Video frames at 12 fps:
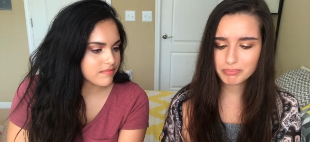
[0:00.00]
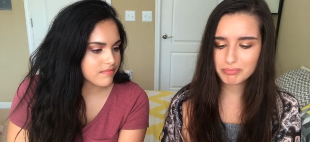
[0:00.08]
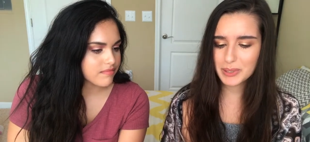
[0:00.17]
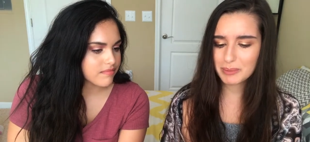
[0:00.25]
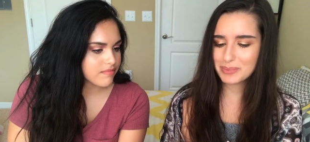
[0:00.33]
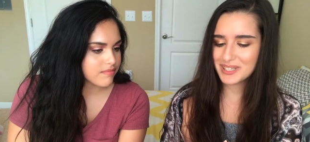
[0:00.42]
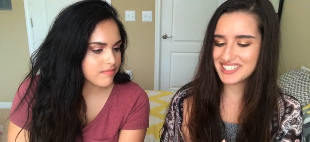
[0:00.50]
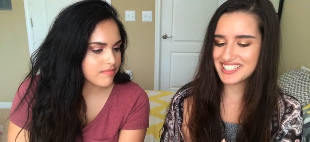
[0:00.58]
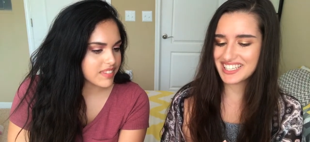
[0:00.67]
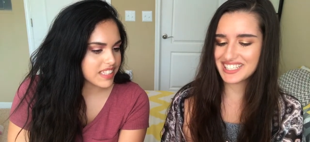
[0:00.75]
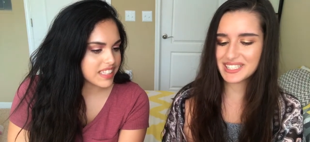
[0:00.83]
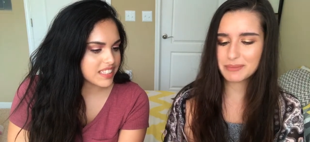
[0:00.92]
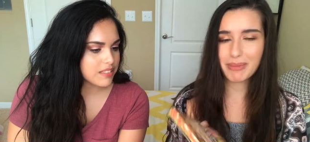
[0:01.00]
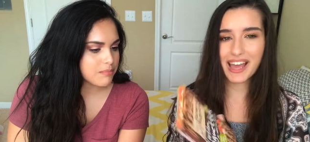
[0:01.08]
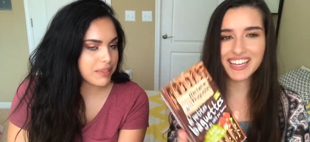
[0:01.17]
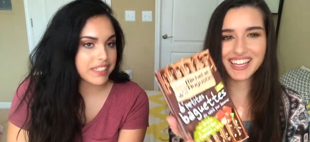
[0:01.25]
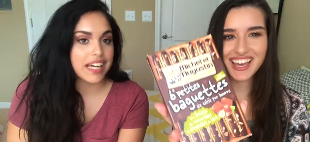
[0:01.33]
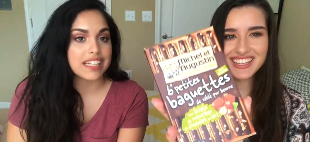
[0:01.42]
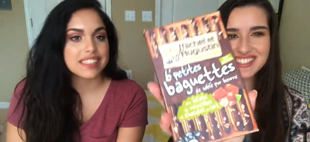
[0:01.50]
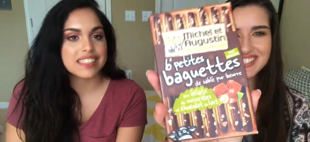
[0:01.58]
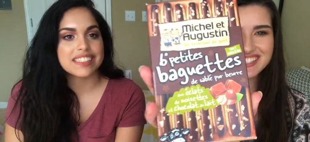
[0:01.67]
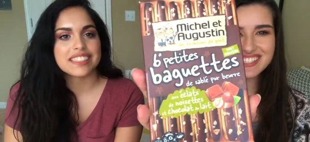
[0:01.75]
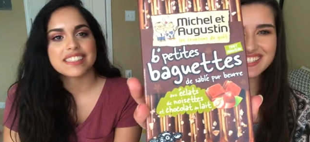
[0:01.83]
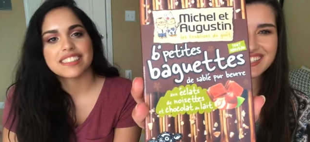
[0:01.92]
Speaker 1: Petit Petite Baguettes.
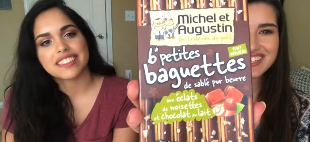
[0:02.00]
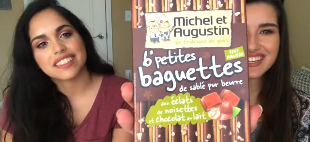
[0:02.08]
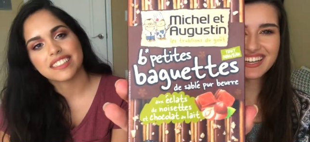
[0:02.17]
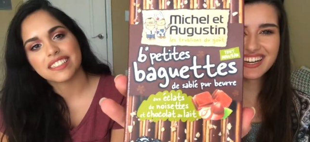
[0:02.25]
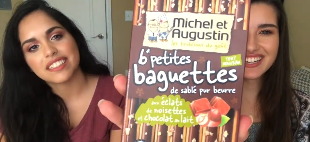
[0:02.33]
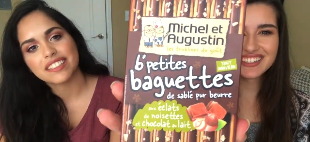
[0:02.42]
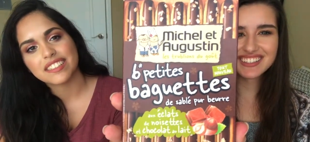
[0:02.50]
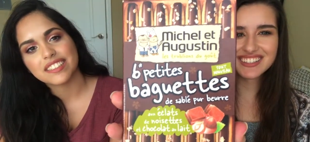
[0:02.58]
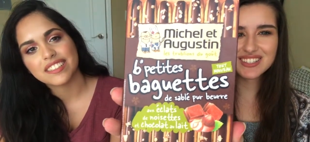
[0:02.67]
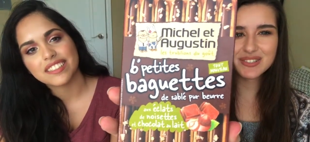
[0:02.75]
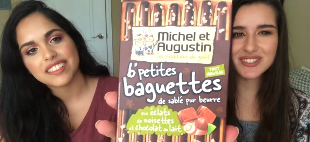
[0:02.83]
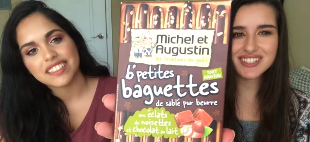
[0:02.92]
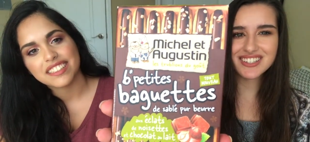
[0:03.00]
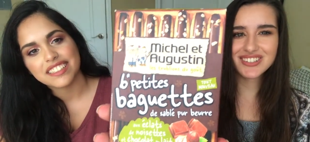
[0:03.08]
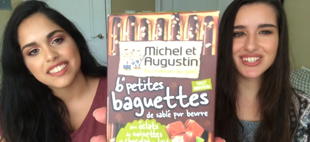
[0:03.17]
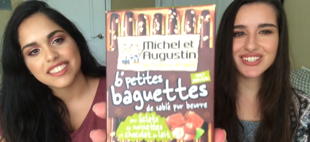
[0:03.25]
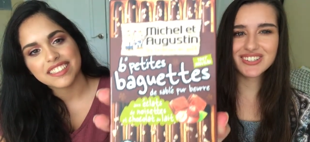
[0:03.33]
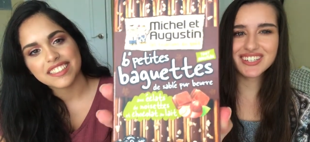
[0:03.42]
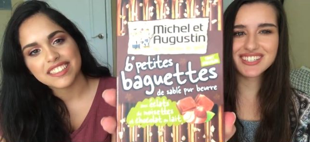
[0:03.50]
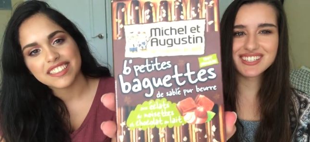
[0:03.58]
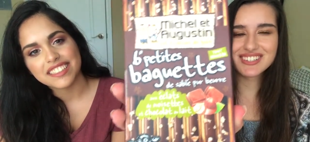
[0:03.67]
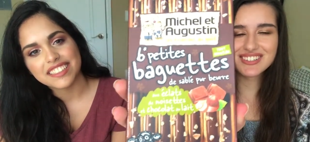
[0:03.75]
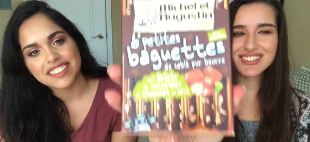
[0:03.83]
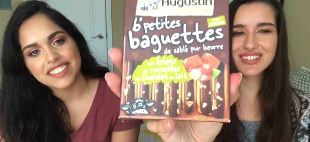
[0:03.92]
baguettes. And I thought this was so cute
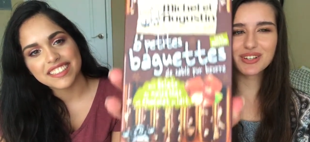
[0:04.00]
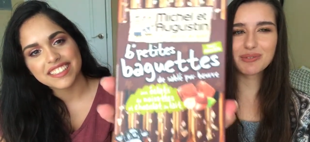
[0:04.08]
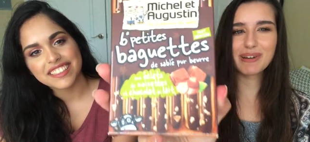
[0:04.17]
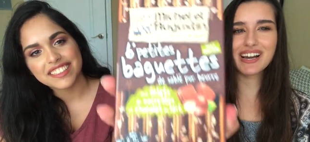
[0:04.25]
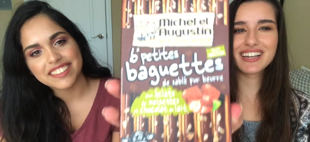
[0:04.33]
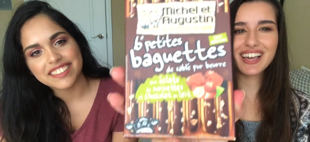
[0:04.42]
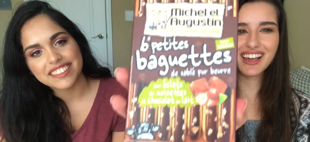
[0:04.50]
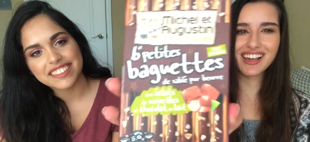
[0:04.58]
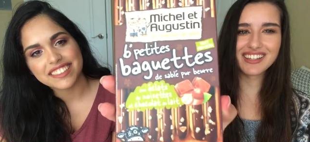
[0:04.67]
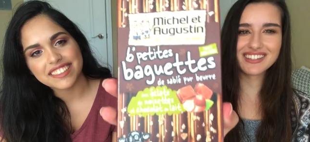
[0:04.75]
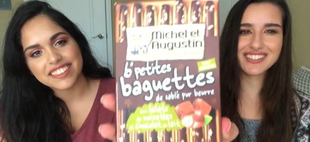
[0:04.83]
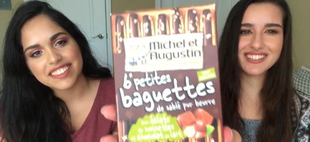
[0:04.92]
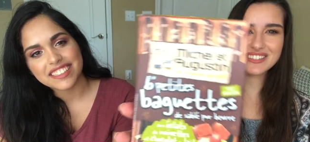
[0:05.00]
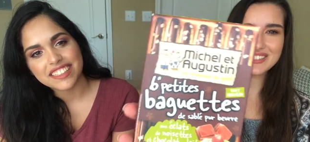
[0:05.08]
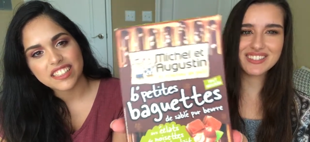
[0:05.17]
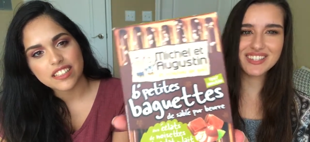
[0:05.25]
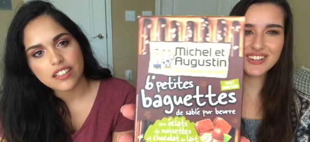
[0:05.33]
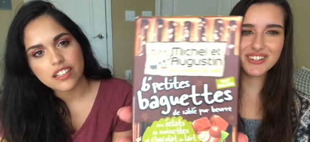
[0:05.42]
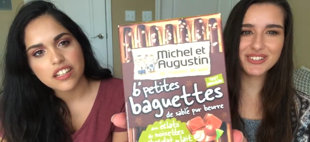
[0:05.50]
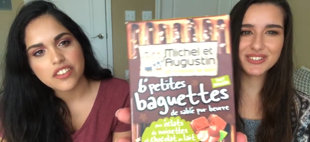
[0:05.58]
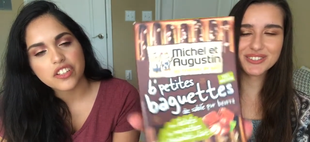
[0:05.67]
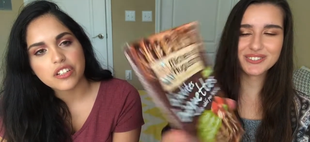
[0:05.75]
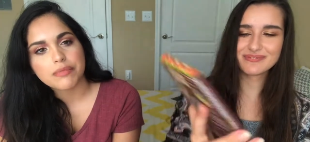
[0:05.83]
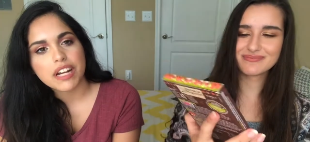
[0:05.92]
because they're little baguettes.
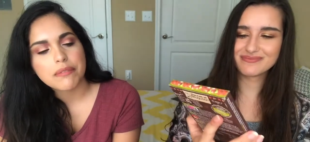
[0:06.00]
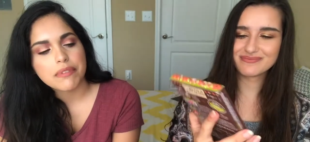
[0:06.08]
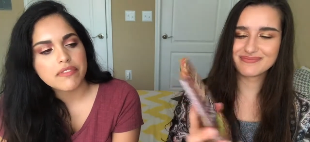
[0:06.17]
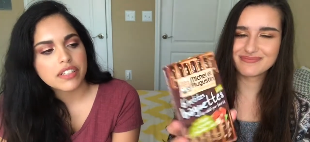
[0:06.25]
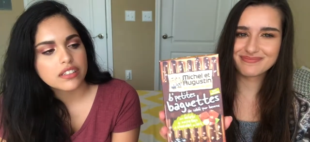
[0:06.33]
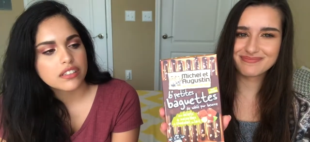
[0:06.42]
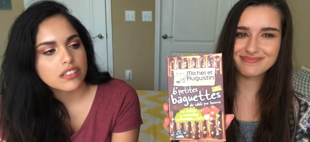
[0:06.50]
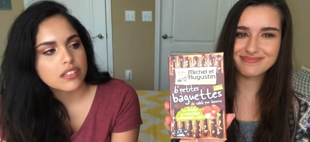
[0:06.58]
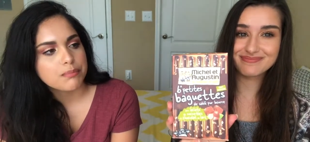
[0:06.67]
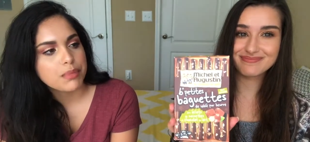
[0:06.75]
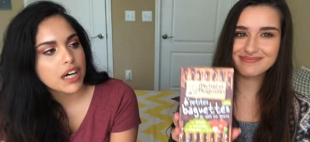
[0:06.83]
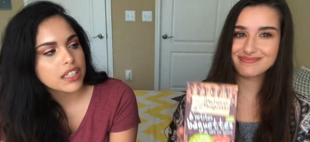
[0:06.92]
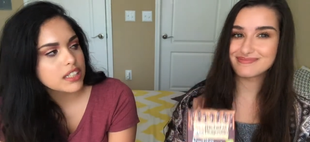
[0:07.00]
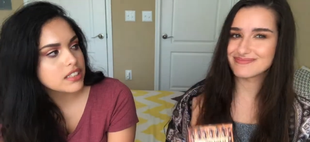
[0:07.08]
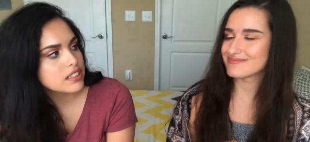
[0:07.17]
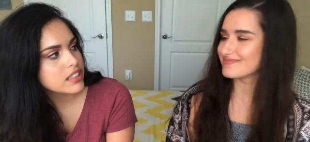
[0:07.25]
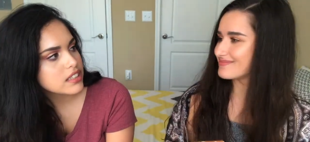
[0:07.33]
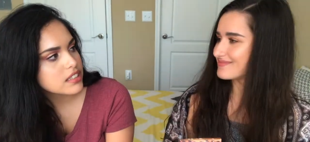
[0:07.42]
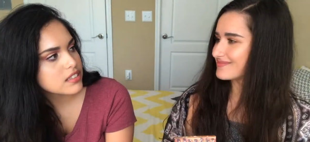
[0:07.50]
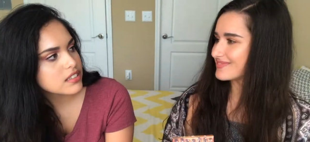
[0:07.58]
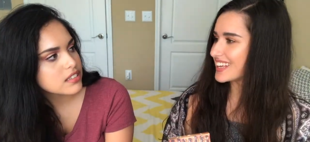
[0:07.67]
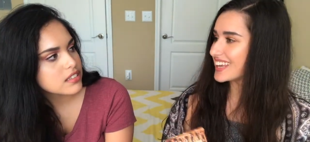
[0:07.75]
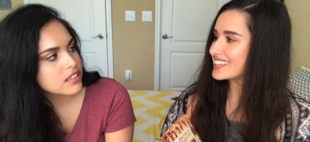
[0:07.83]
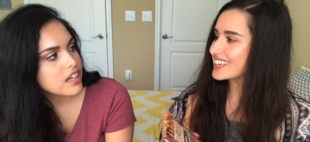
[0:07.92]
Speaker 2: So they remind me of like the pocky
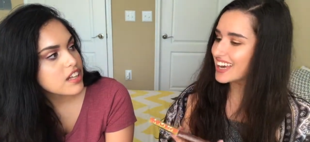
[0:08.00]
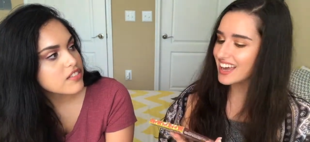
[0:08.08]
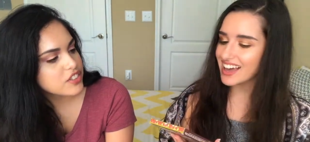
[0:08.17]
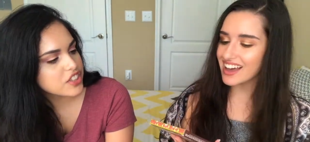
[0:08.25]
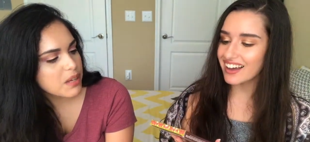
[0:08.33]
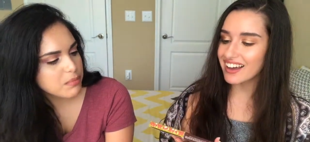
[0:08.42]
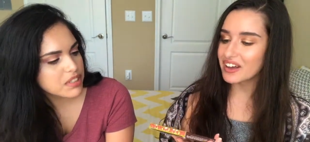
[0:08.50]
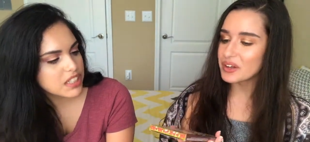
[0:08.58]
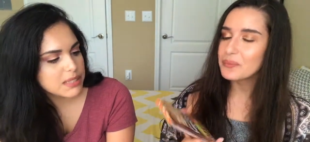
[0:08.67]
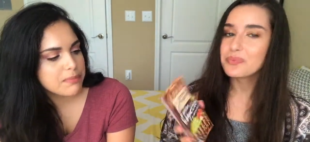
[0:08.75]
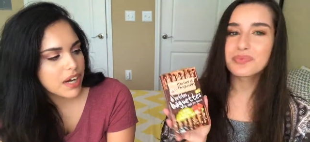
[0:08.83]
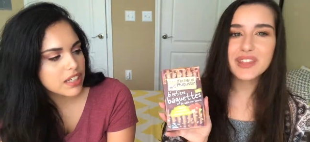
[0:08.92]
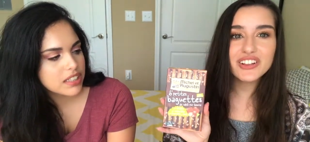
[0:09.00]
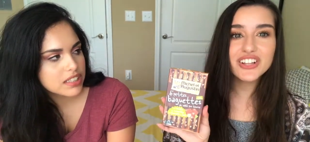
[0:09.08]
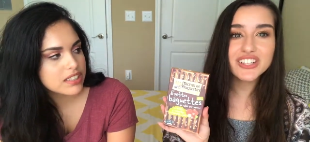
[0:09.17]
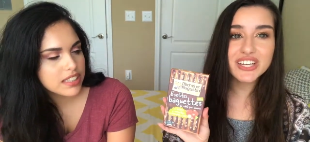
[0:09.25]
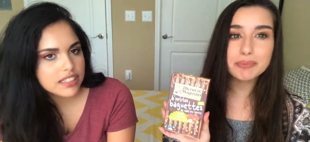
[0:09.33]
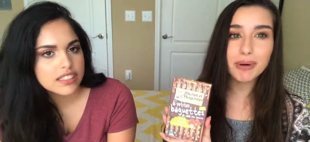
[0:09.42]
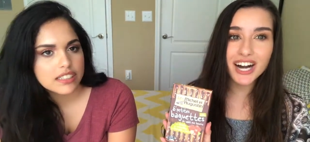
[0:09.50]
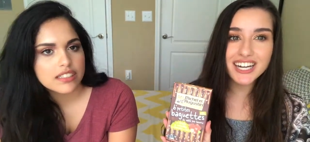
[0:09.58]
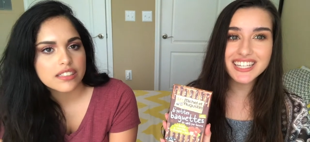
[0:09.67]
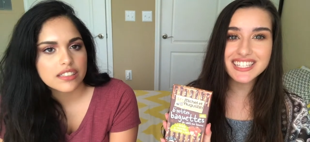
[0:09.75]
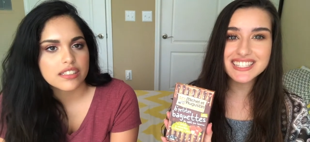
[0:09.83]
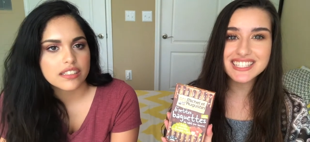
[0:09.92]
sticks. Yeah. The Japanese pocky sticks. They look sticks. like
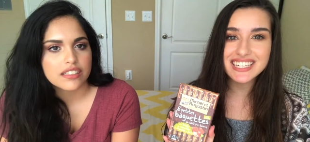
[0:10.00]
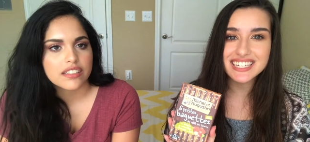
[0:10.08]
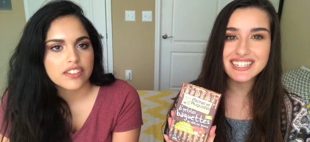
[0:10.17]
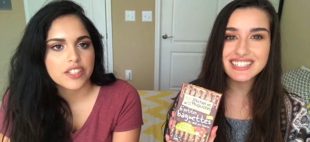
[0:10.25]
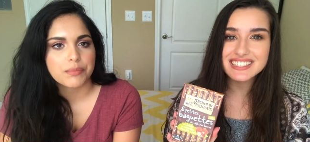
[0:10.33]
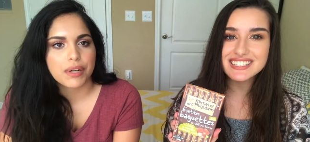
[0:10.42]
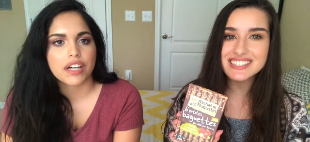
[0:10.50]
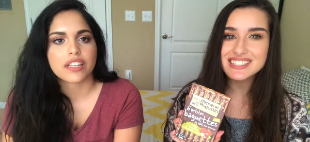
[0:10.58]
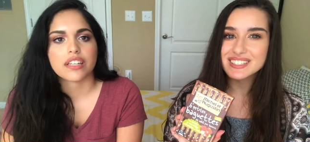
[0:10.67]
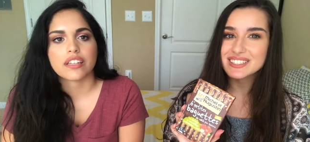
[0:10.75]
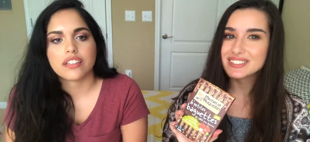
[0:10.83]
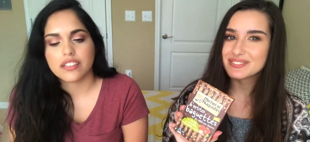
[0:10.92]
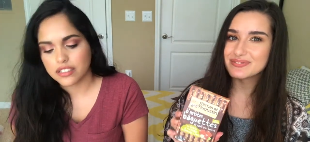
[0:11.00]
pocky sticks. They're pocky.